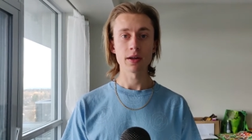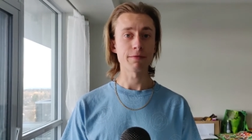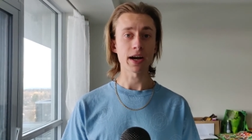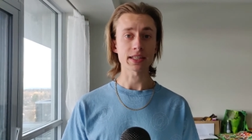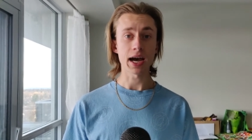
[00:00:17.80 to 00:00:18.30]
In
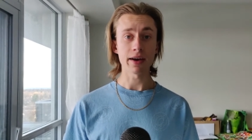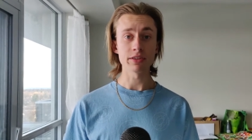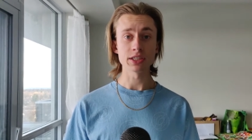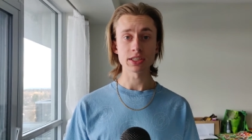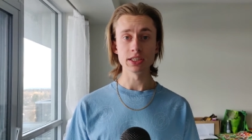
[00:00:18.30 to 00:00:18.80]
fact, I
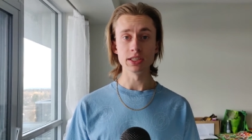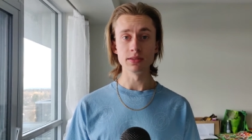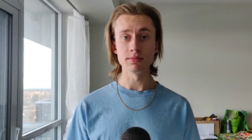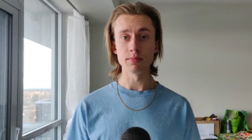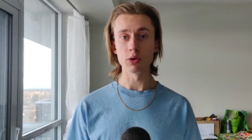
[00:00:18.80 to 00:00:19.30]
haven't
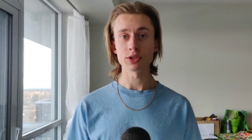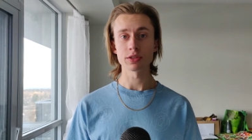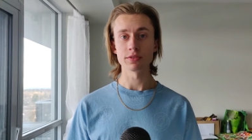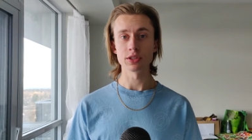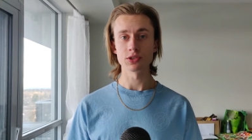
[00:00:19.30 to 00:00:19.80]
seen most
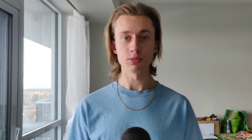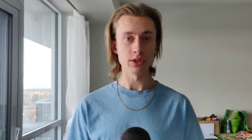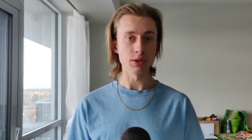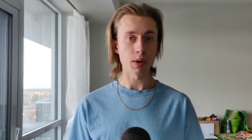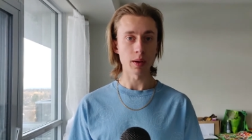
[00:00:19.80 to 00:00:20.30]
of his
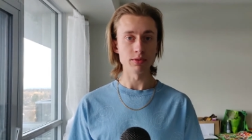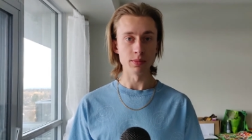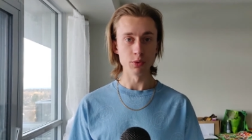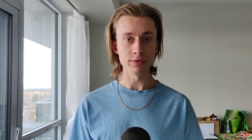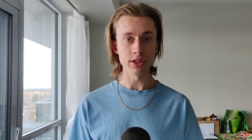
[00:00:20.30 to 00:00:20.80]
really popular
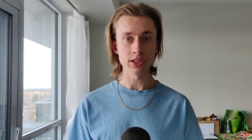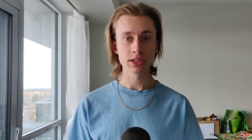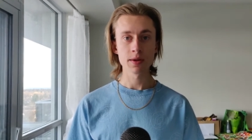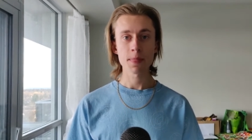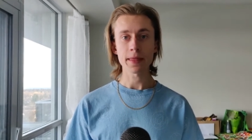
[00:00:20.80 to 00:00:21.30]
movies.
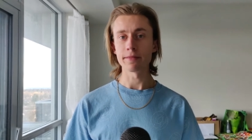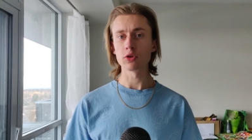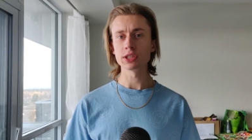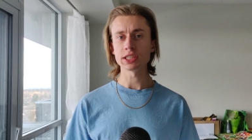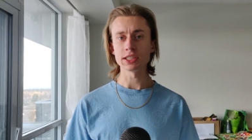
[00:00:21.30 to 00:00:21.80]
I've
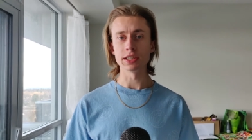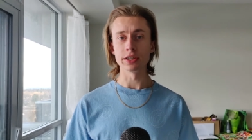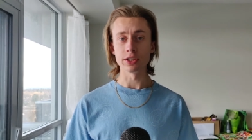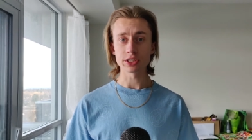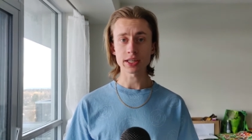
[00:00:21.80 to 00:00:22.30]
only seen
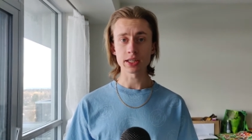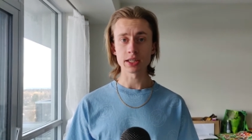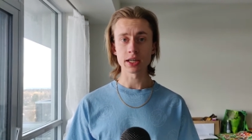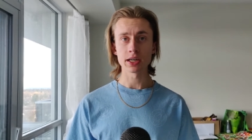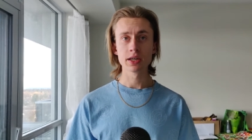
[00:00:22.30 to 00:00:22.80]

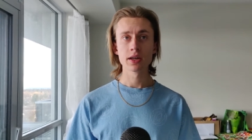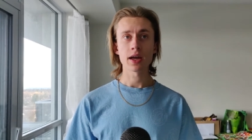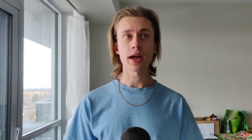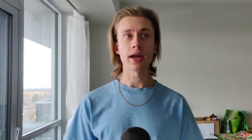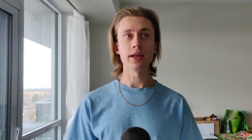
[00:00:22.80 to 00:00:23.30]
Interstellar
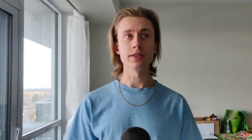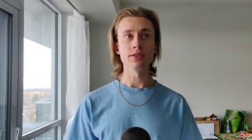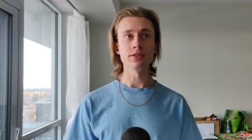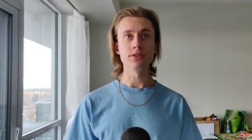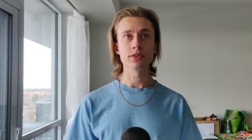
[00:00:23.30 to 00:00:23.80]

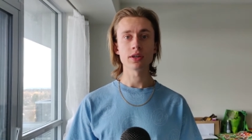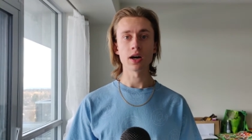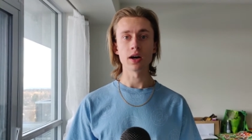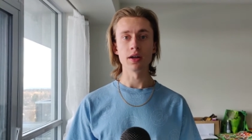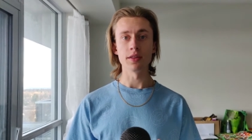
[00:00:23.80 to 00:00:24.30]
and
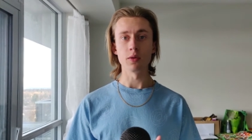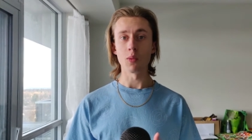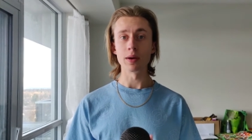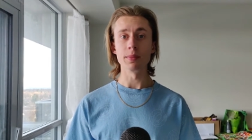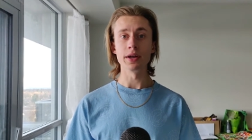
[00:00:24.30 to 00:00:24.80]
the
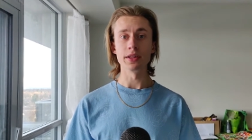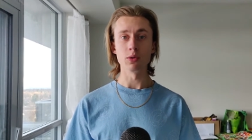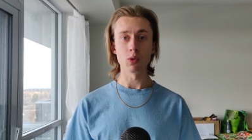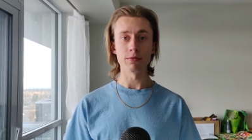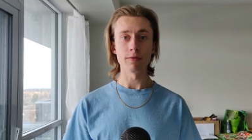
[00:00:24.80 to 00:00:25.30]
one bit in The
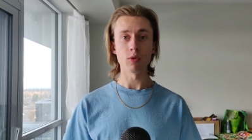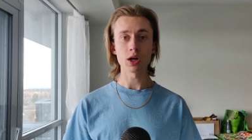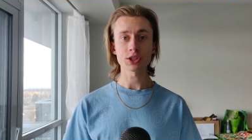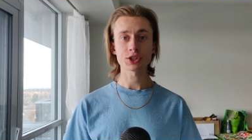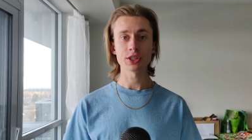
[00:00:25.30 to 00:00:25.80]
Wolf of
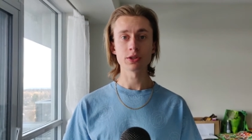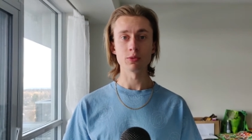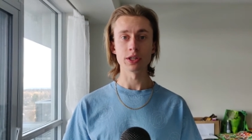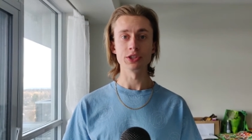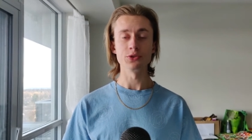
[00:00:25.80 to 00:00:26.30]
Wall Street
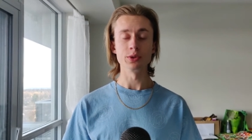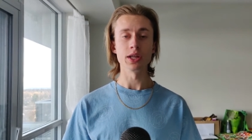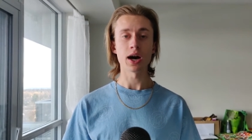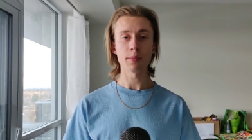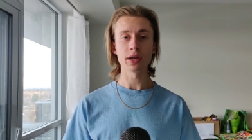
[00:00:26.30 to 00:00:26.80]
where he's doing
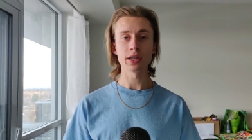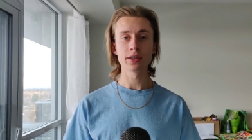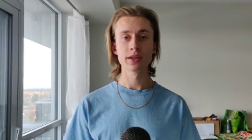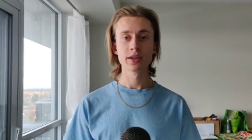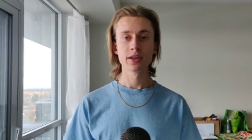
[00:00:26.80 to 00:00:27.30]
the humming.